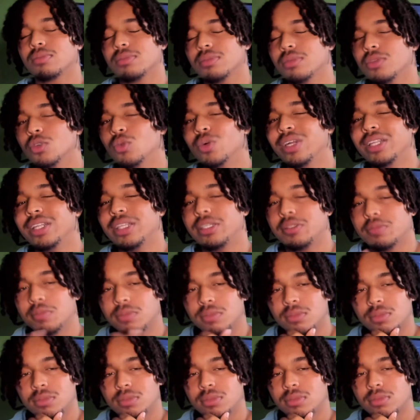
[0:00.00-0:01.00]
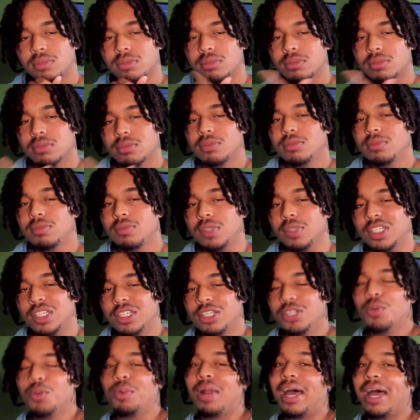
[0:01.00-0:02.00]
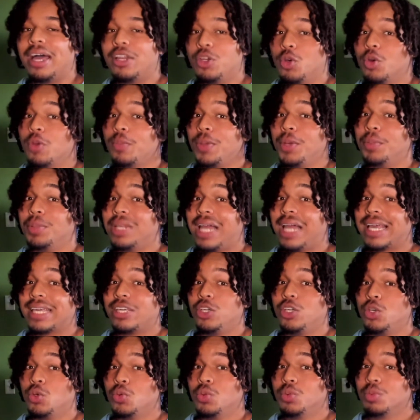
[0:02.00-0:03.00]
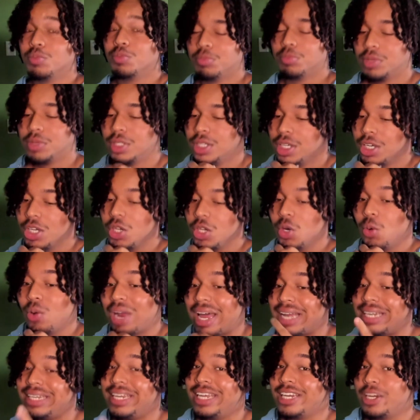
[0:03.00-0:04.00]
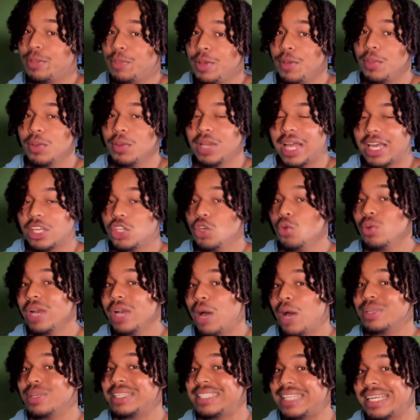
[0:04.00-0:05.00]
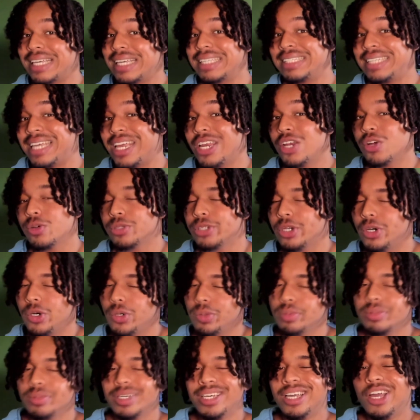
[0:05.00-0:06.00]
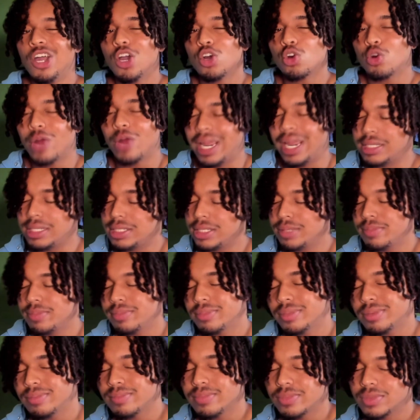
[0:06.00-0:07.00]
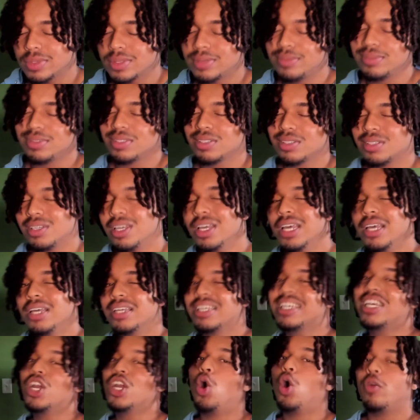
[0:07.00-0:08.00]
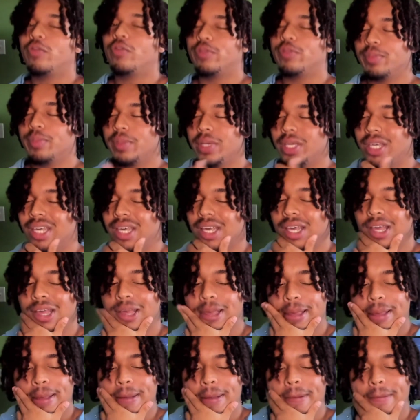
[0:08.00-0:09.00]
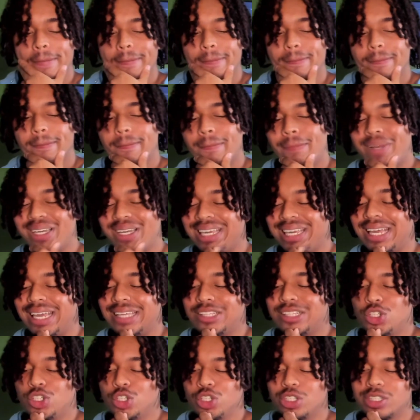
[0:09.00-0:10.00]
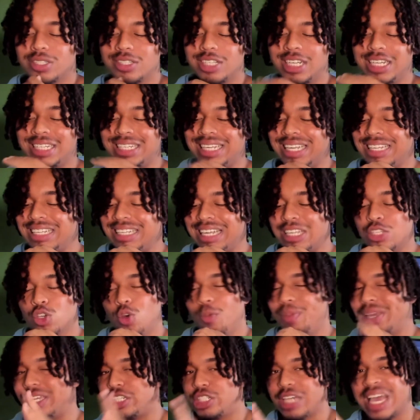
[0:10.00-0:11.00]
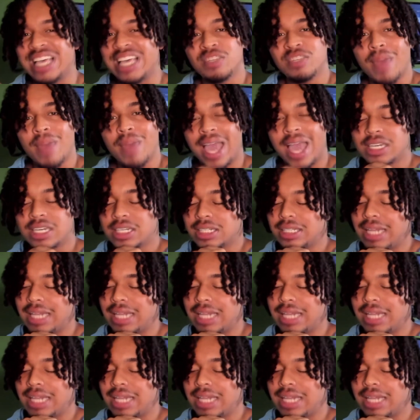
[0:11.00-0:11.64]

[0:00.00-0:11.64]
Really? You know what I do to people like you? You know what I did to people like you when I was 16 years old? Crazy. Get off of me. But yeah, it's going to be a chess match.